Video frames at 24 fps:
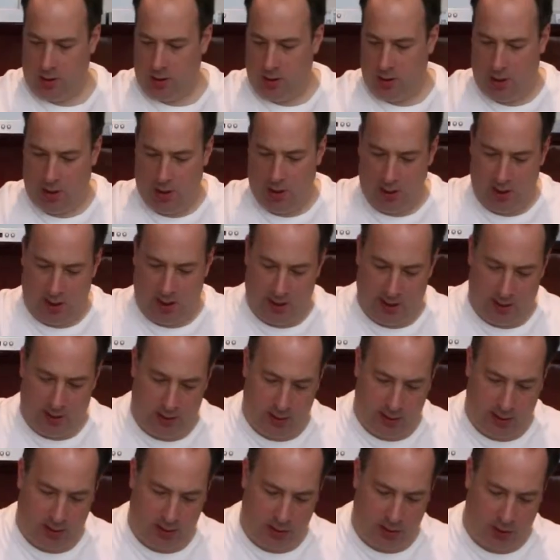and add
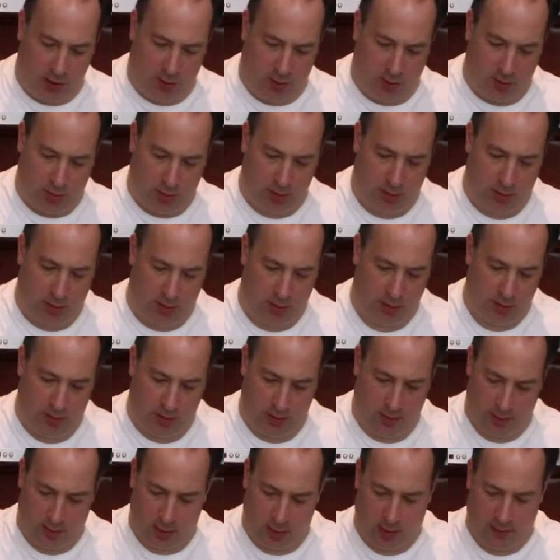the salt.
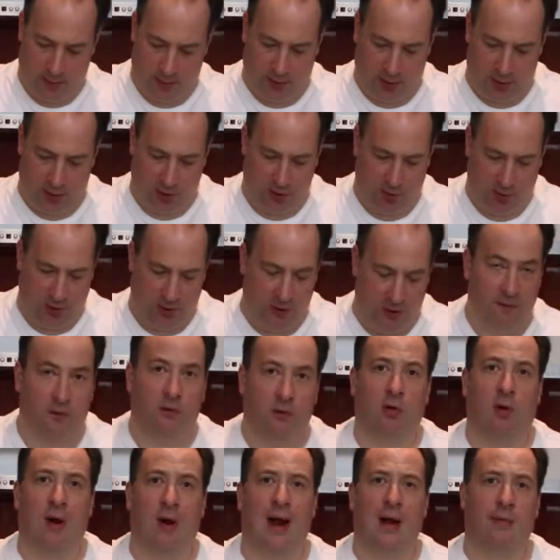Now I've got 12
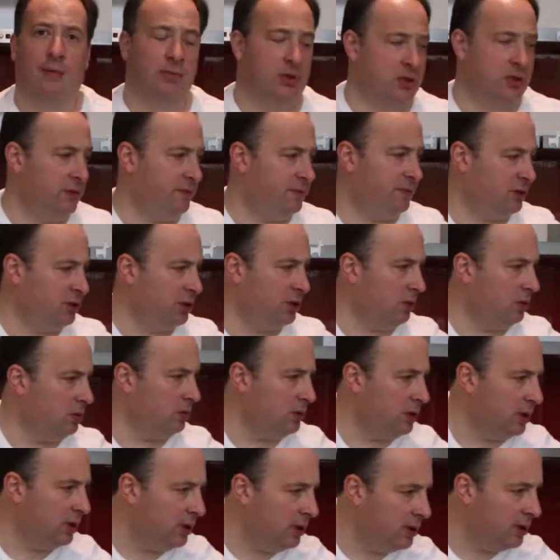grams of salt
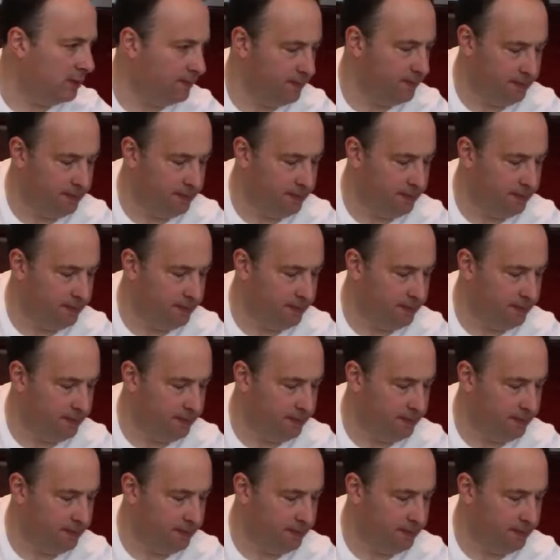here,